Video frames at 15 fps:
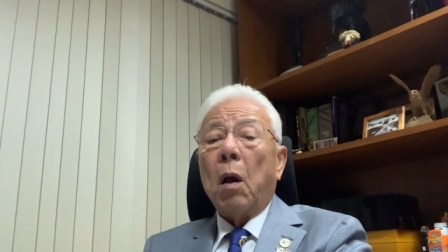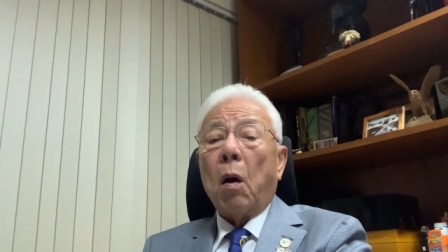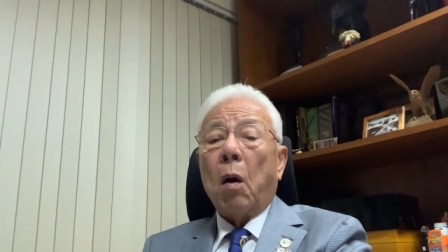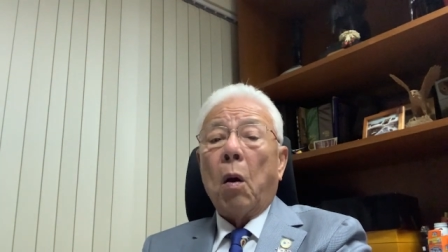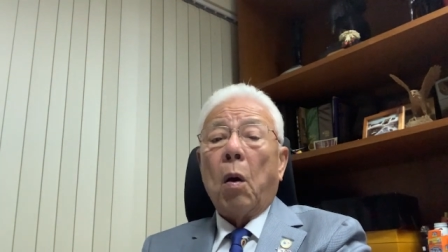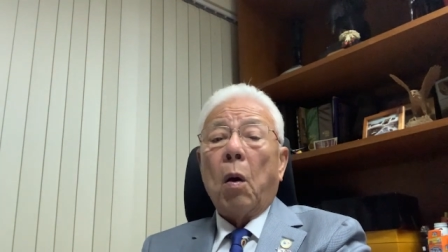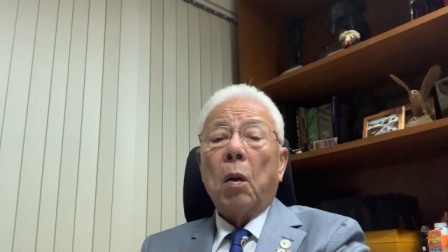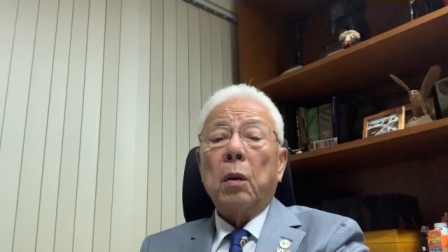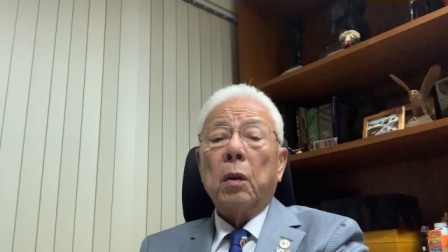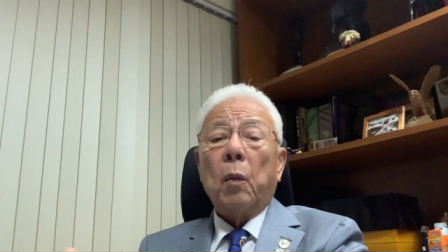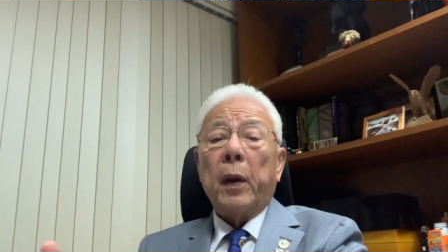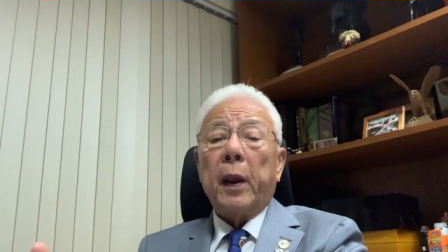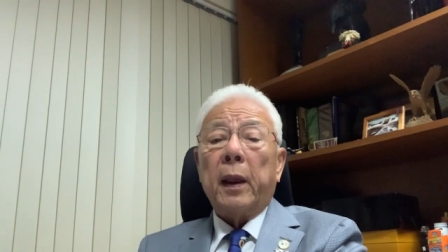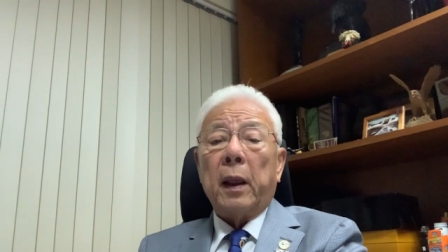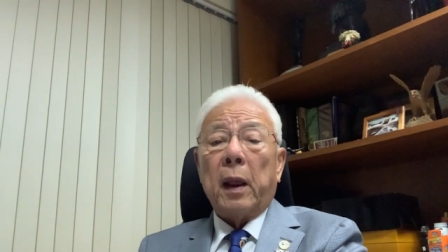all the
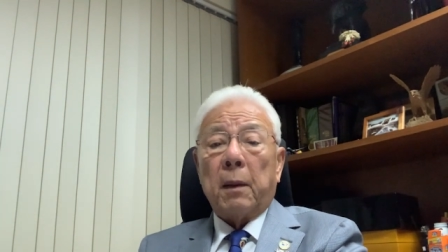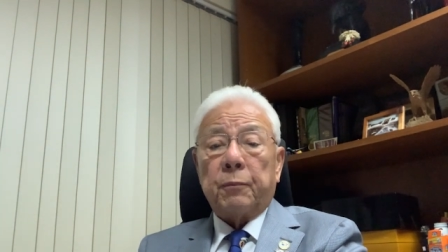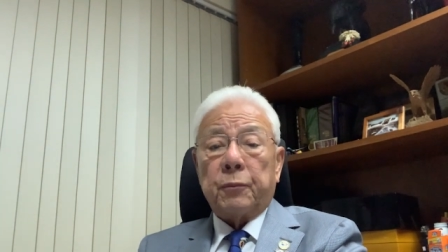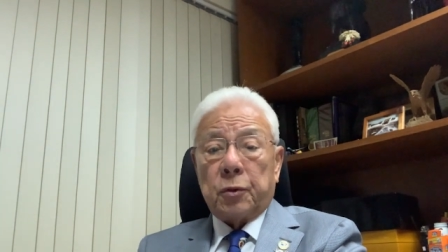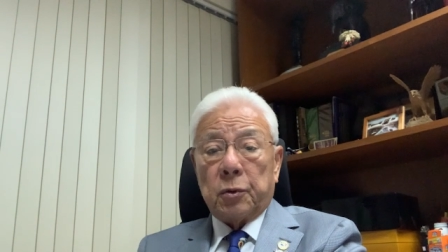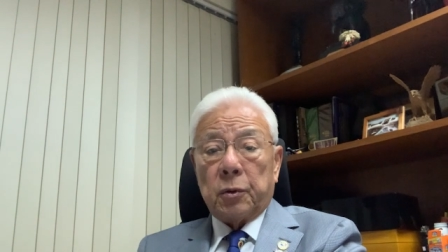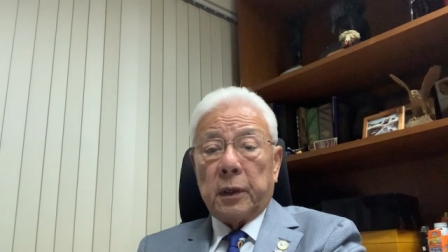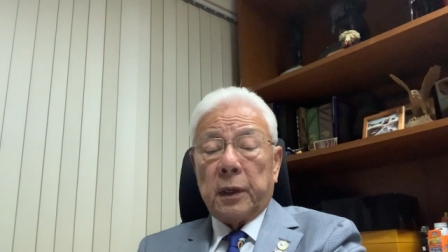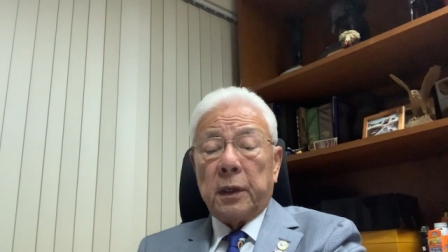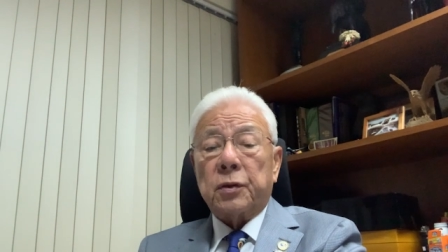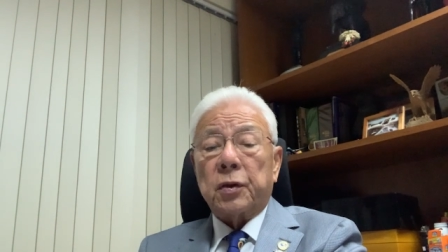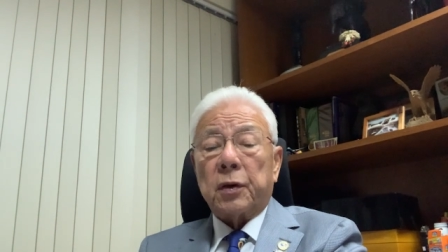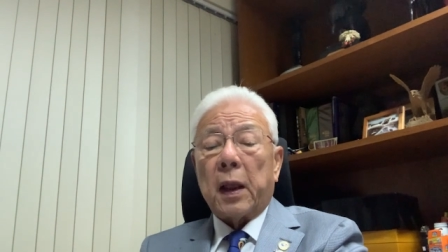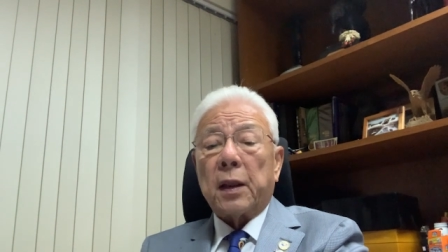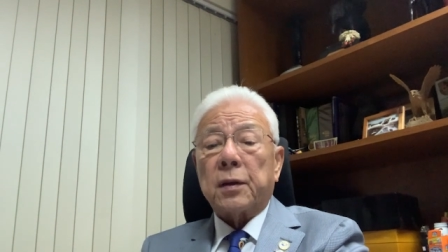way up to the
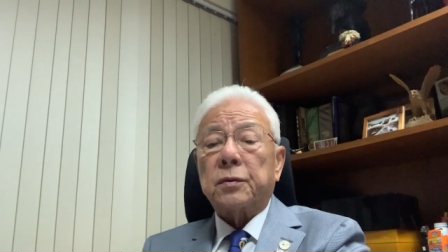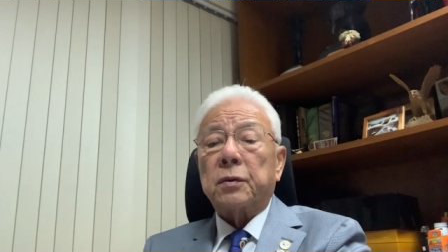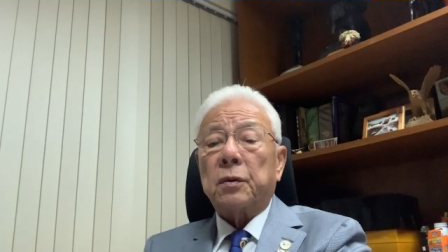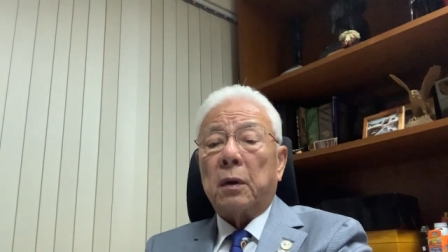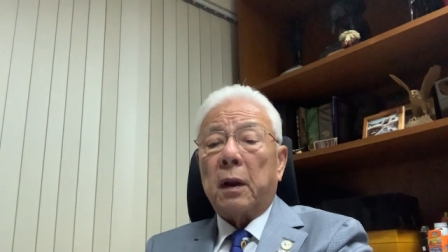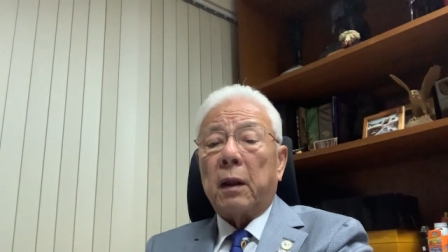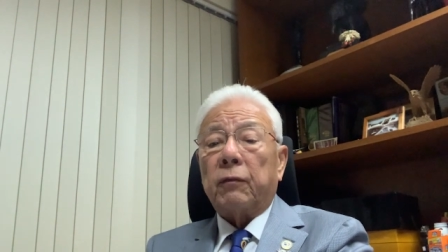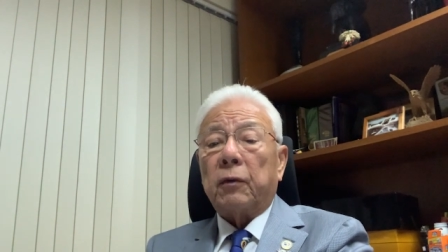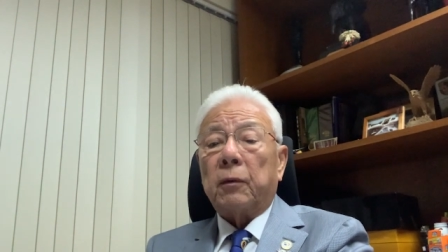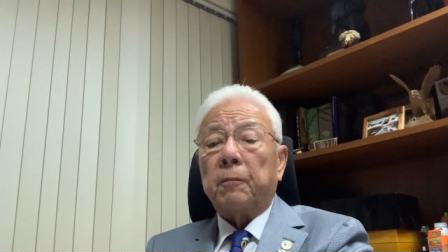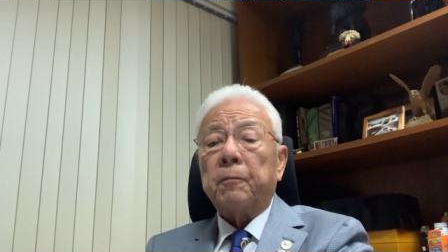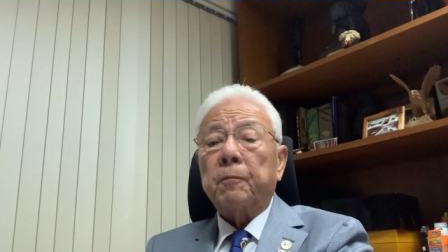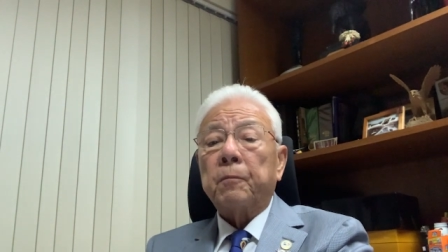international level.